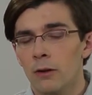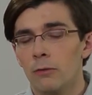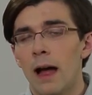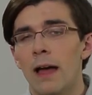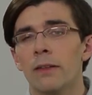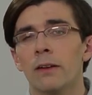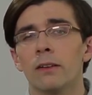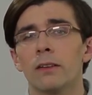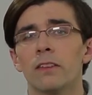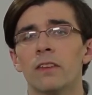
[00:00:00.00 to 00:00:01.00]

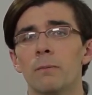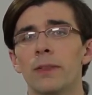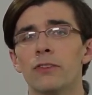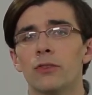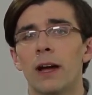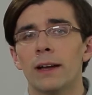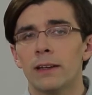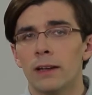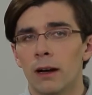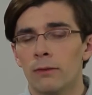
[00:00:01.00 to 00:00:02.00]
Rather, simply try
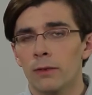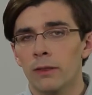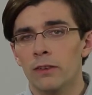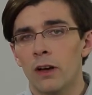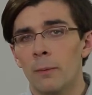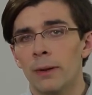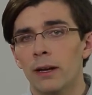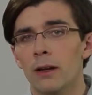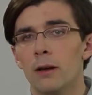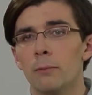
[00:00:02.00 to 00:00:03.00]
to cover the
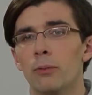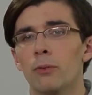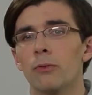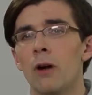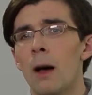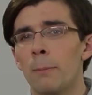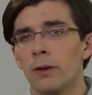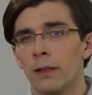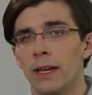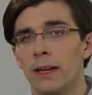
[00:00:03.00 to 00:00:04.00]
topic
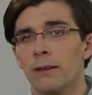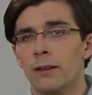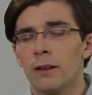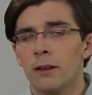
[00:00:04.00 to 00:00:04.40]
properly